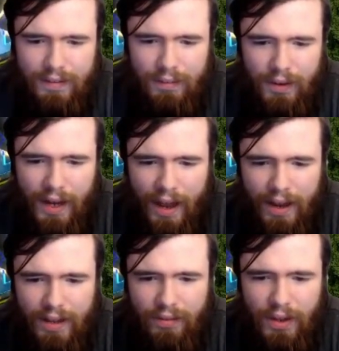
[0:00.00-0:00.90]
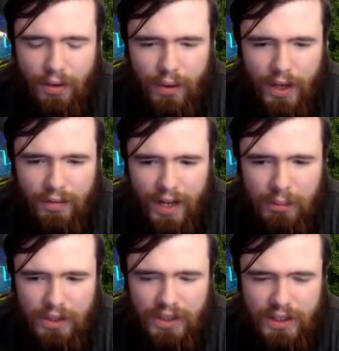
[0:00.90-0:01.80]
We're going to activate the Rite of
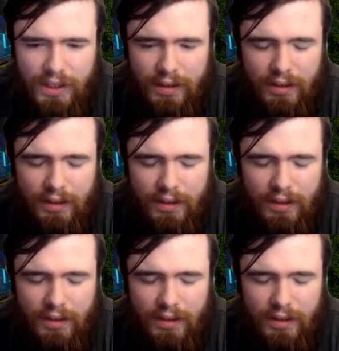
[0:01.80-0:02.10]
Aramesir.